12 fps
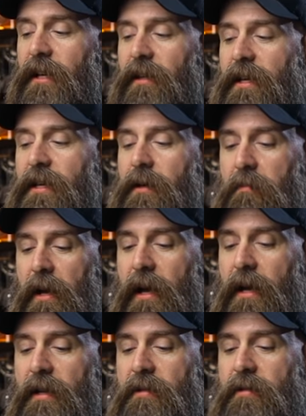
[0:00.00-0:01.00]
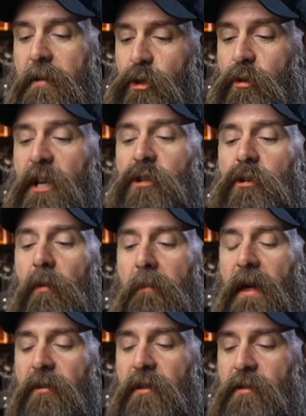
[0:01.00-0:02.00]
CLE combines traditional
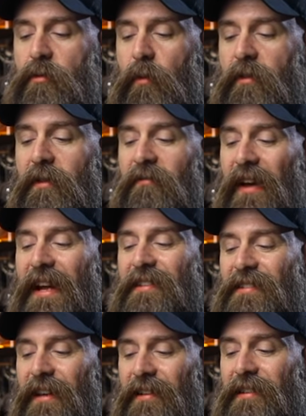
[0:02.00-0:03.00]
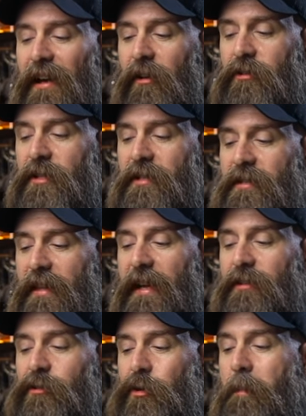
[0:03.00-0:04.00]
methods with advanced technologies
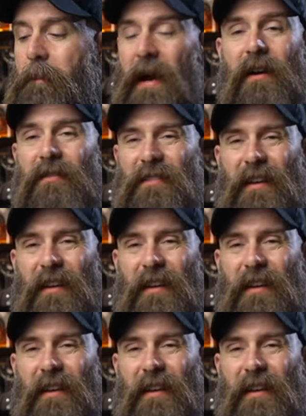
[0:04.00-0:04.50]
thanks to Bayer